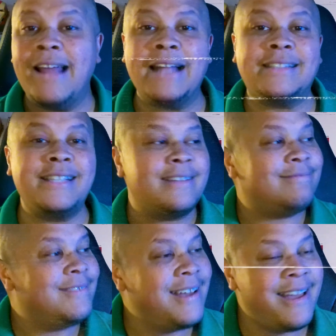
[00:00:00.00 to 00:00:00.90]
that's it.
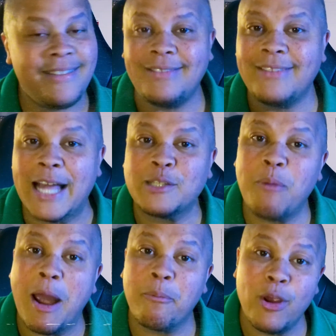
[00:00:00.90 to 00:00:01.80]
That's
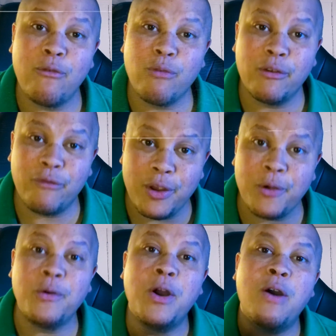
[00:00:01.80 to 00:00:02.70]
my brief
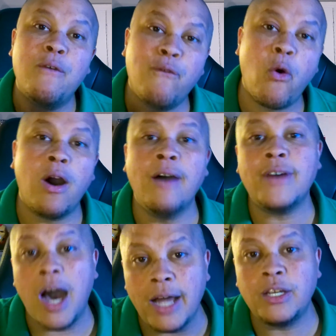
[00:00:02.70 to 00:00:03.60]
review for Of
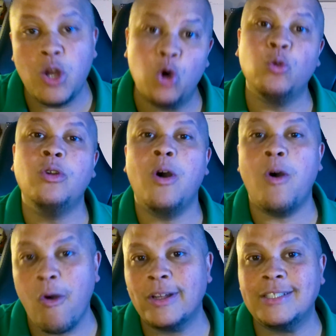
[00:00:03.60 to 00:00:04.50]
Unknown
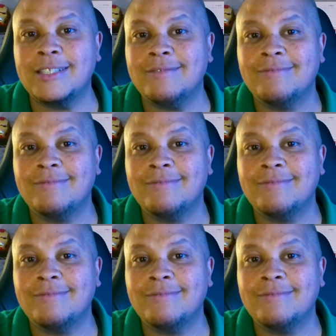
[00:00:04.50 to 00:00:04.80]
Origin.